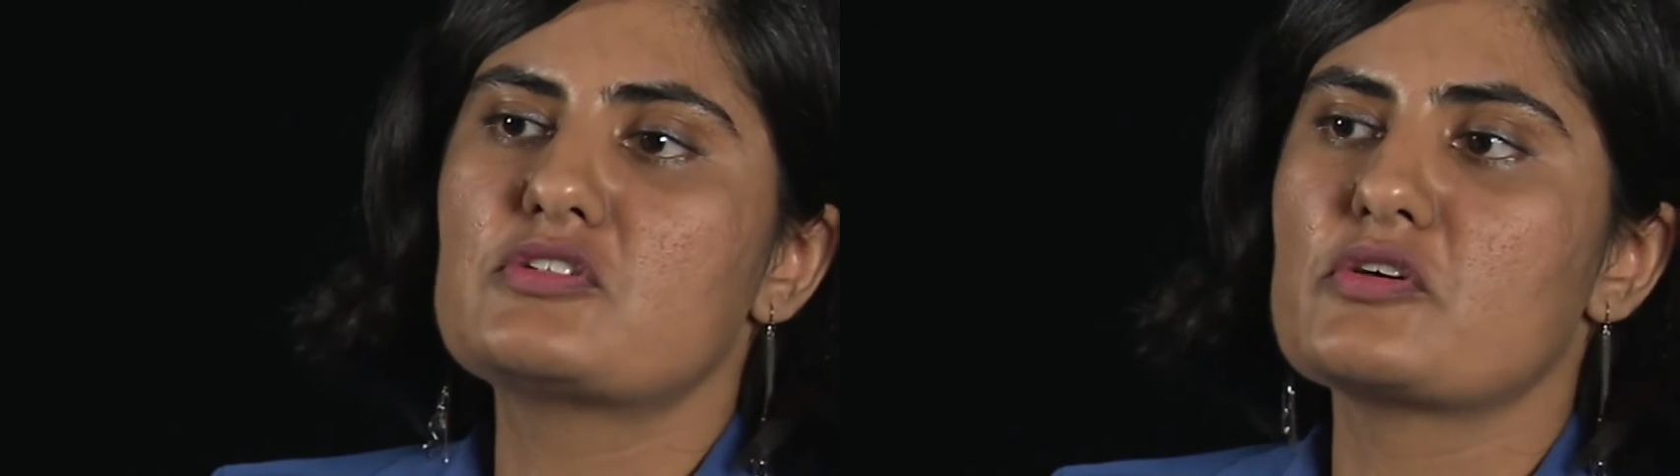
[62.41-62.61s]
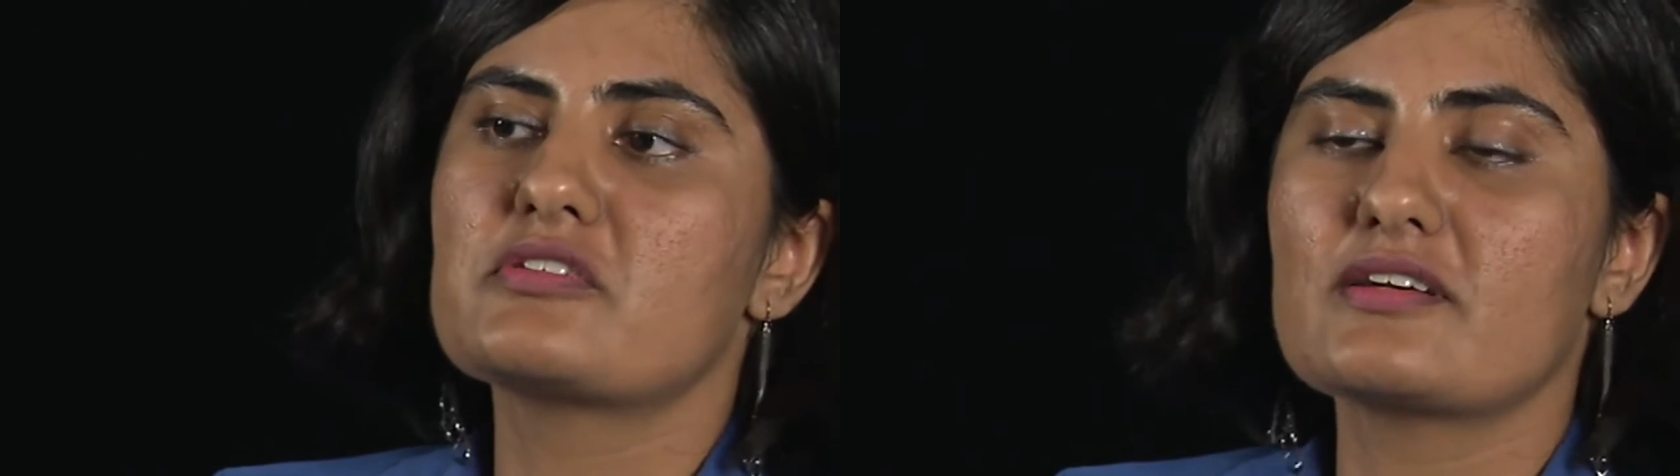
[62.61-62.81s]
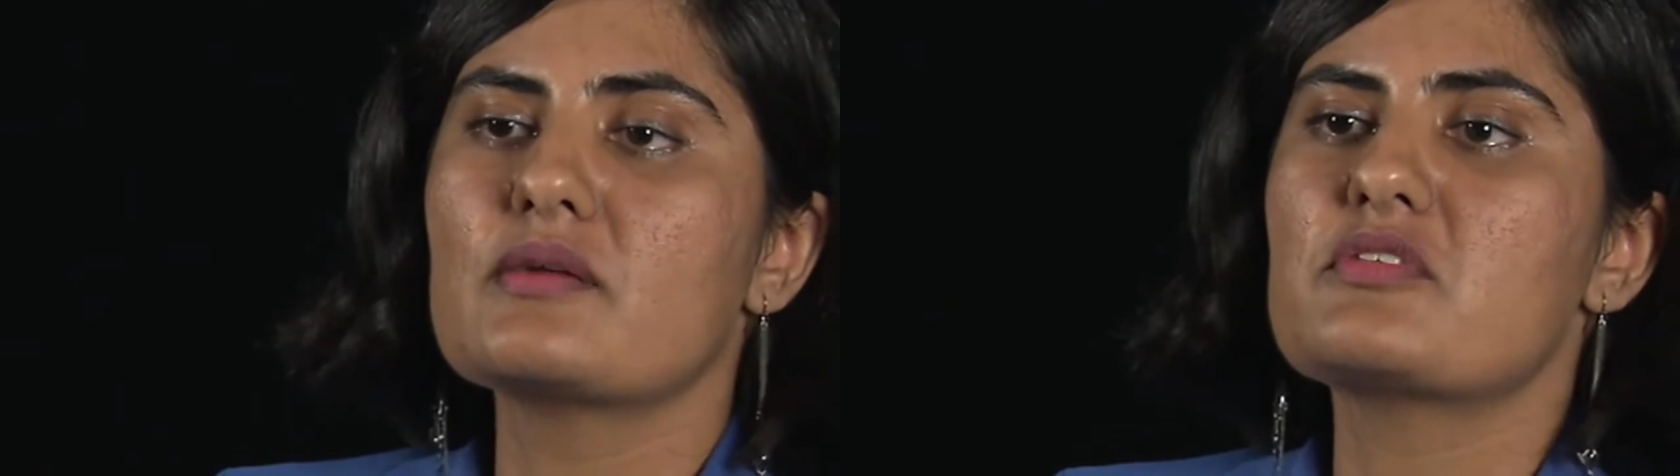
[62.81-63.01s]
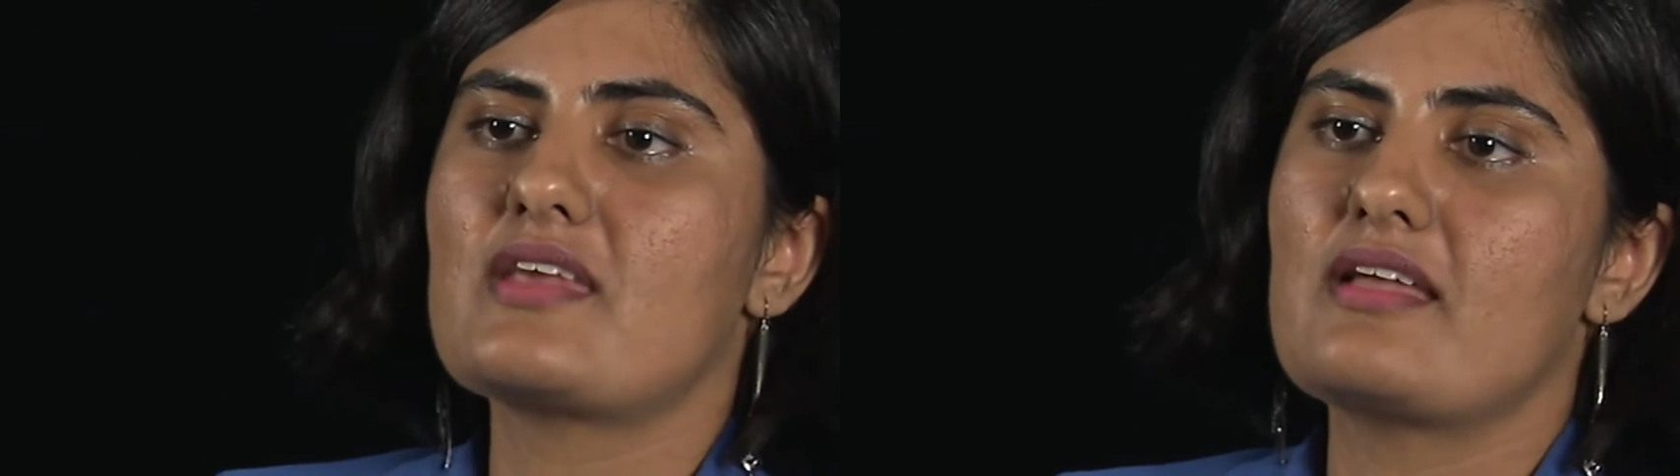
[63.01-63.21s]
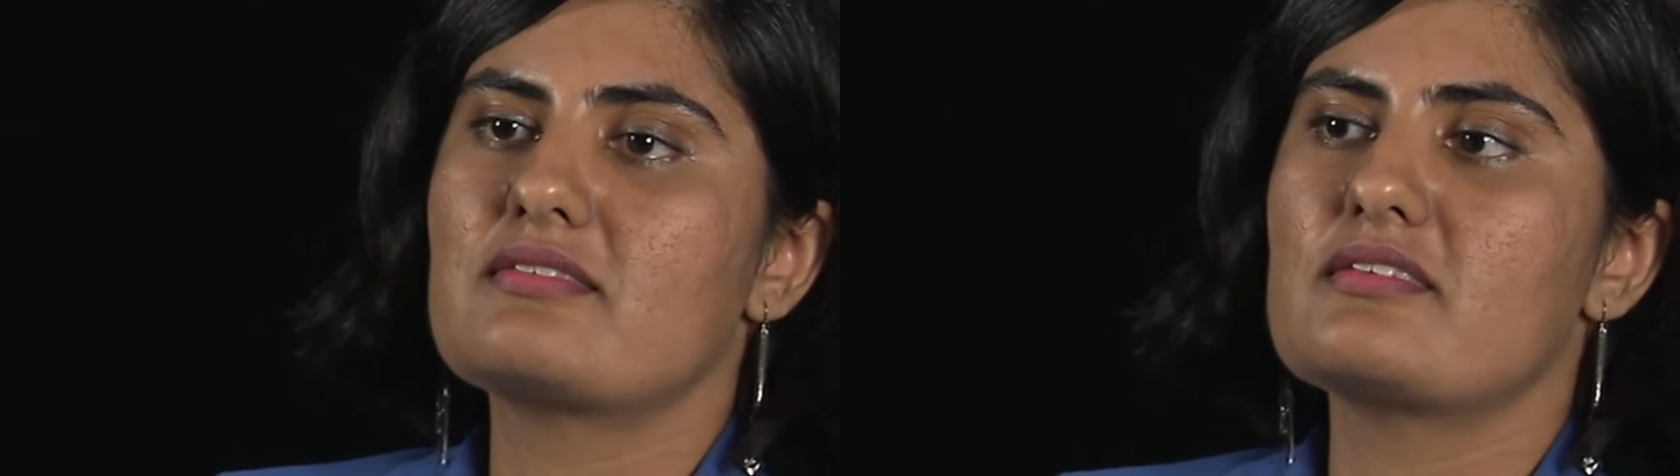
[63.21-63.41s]
your
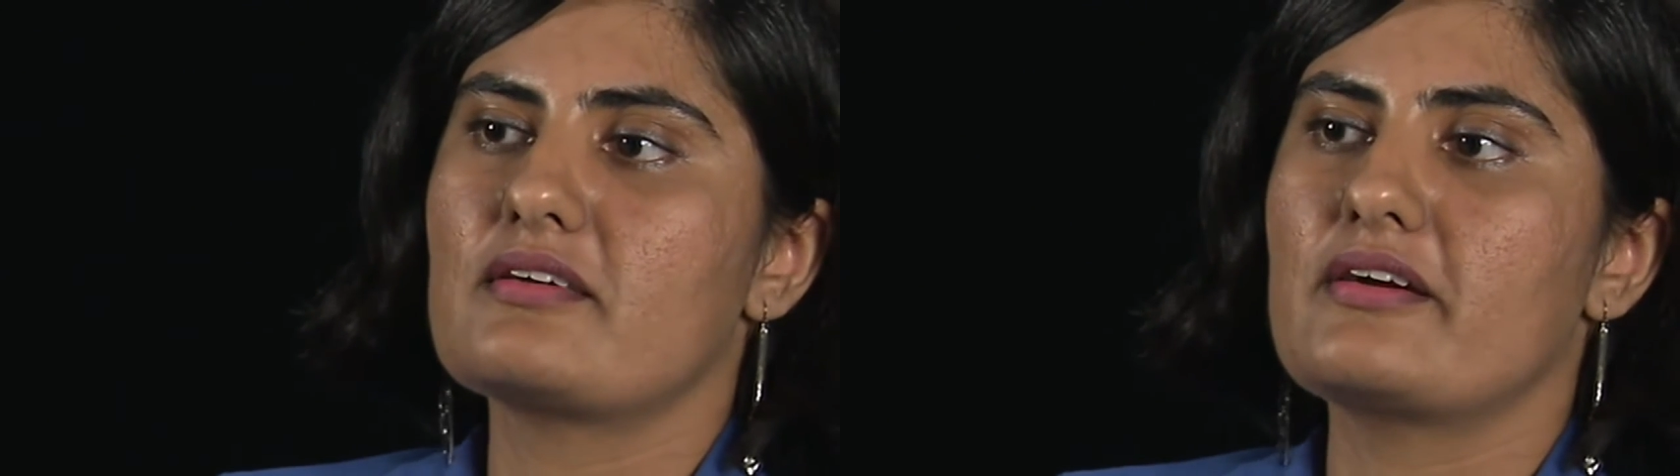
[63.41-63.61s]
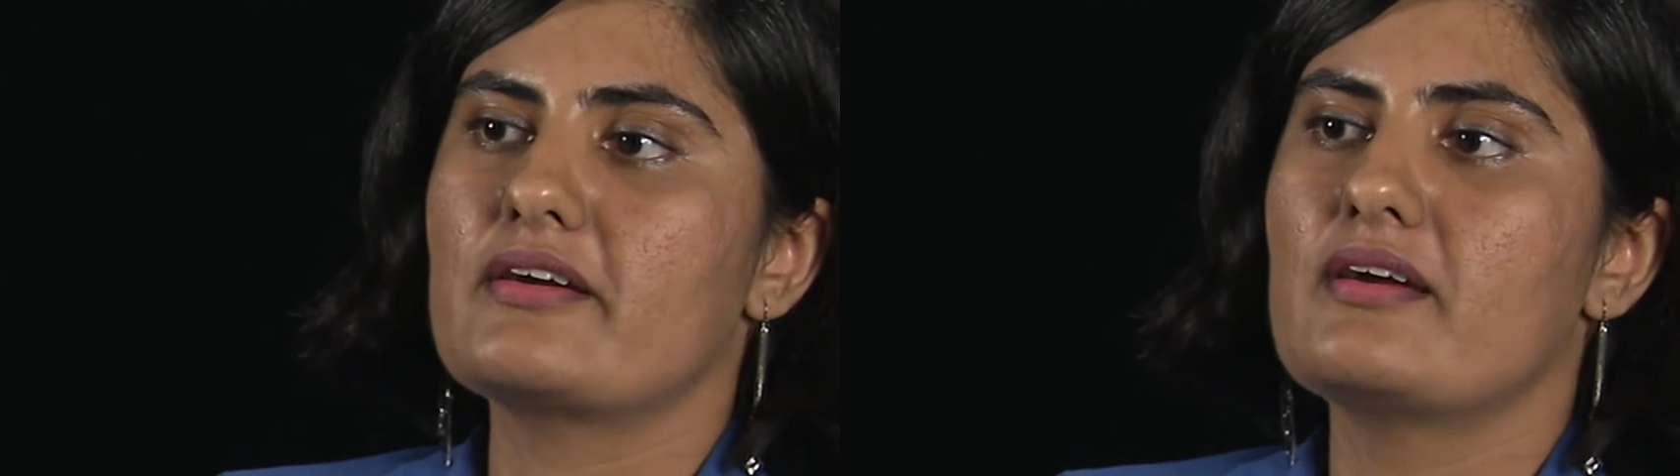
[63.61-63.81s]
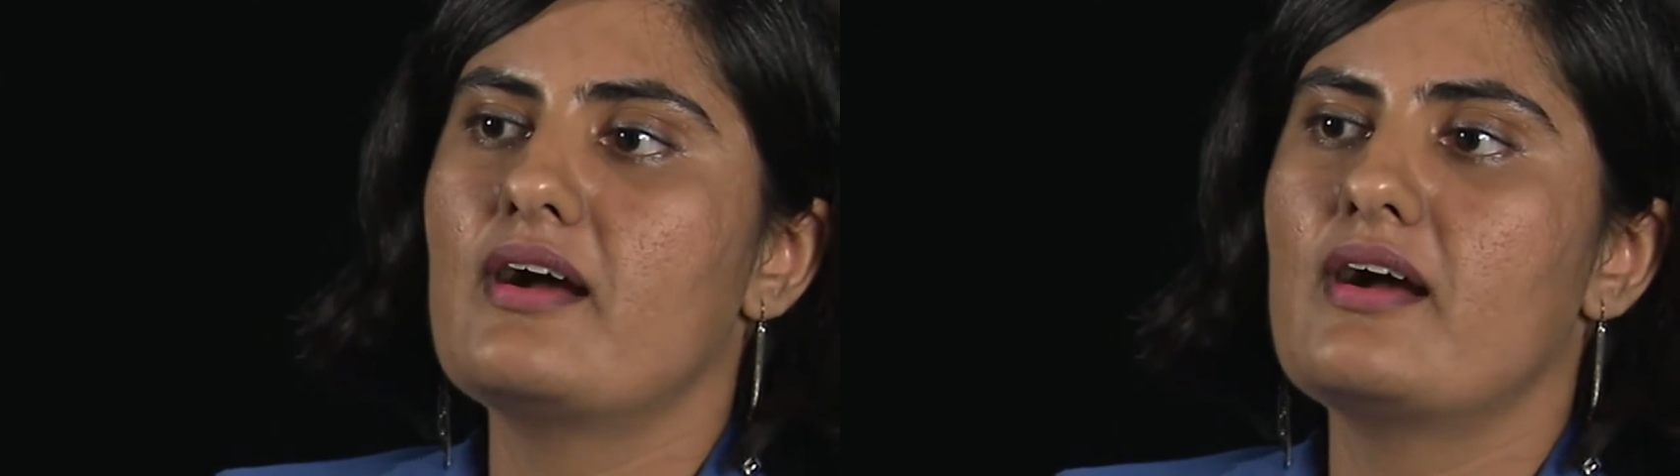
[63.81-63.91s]
circumstances are,